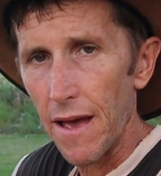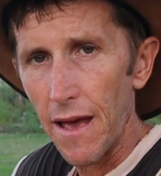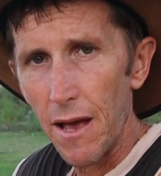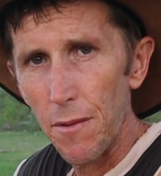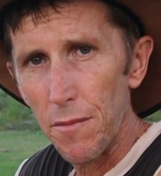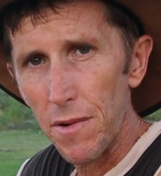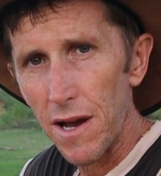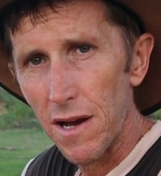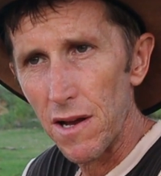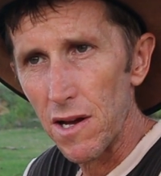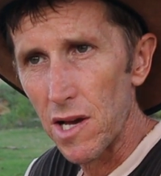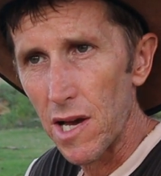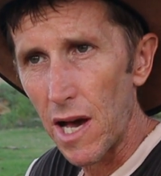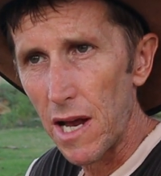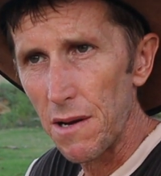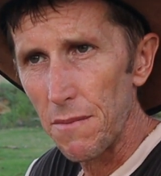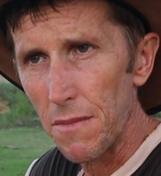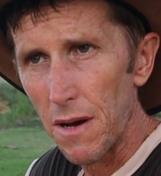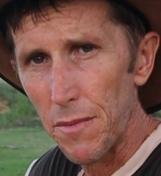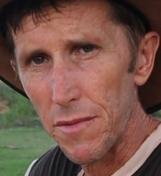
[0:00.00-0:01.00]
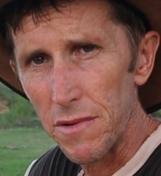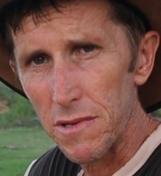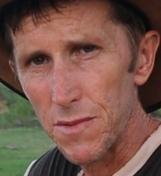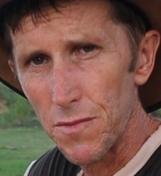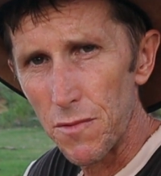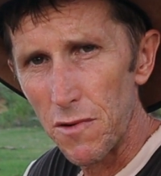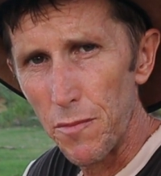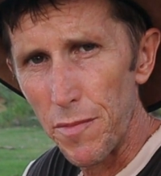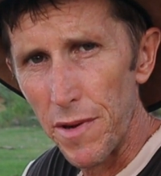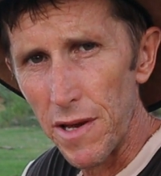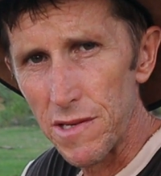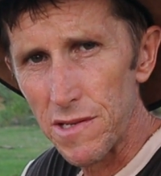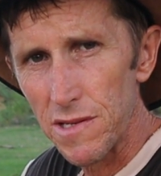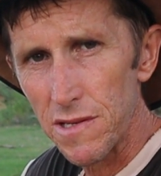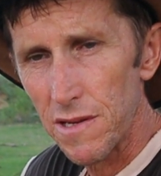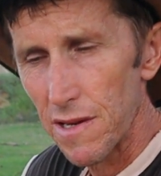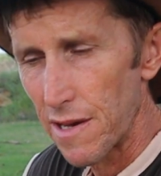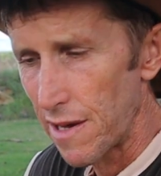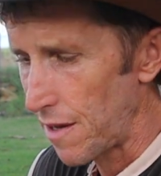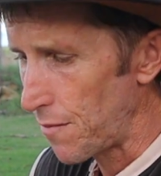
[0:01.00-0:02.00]
and we're going to cut them up into small
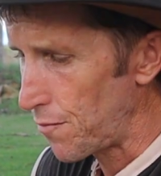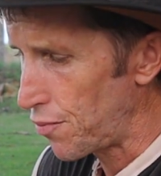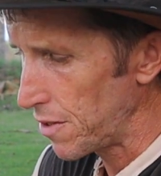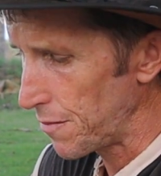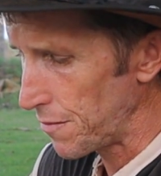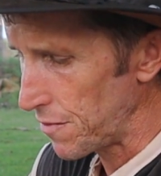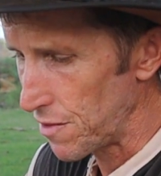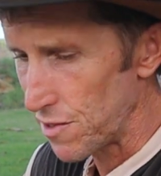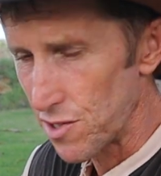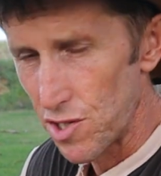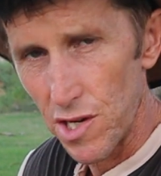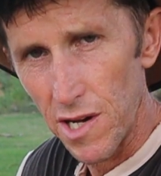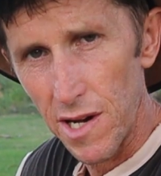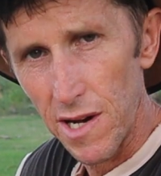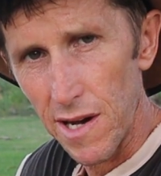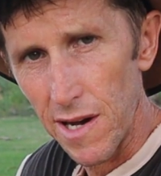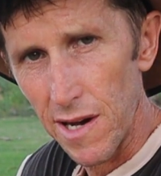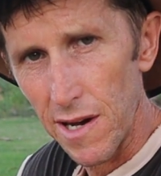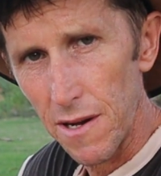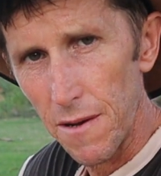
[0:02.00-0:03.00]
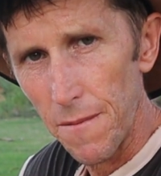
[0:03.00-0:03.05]
bits and put them in this jar,